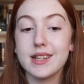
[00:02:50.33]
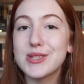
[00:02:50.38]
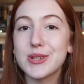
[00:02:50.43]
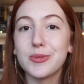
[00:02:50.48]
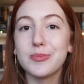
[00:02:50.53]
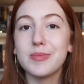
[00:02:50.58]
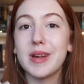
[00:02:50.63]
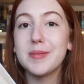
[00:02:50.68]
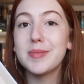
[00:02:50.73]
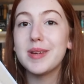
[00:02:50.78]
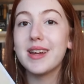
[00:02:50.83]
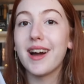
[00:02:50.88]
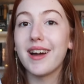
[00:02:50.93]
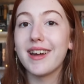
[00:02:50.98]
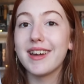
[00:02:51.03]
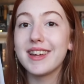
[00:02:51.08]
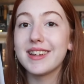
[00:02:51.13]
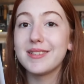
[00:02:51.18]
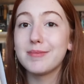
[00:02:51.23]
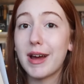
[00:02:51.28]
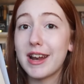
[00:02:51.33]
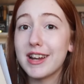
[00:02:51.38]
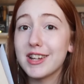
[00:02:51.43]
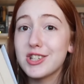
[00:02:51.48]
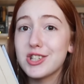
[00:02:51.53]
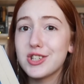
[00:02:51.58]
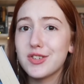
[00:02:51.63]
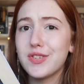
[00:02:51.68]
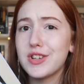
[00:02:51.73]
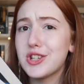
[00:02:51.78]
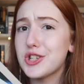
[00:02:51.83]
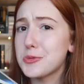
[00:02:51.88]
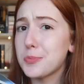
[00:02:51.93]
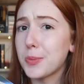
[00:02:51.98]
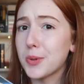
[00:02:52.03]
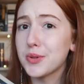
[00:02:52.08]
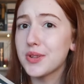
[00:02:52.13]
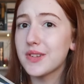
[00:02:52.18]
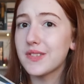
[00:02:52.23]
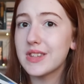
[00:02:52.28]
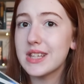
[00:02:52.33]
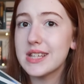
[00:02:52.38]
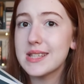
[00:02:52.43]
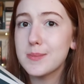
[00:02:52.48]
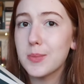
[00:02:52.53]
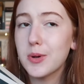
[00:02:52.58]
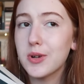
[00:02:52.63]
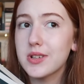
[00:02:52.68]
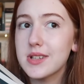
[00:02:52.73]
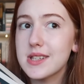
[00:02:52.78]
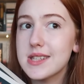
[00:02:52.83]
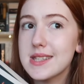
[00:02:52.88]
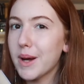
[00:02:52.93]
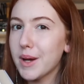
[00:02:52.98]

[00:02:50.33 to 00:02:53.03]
So maybe I can manage to finish both of these books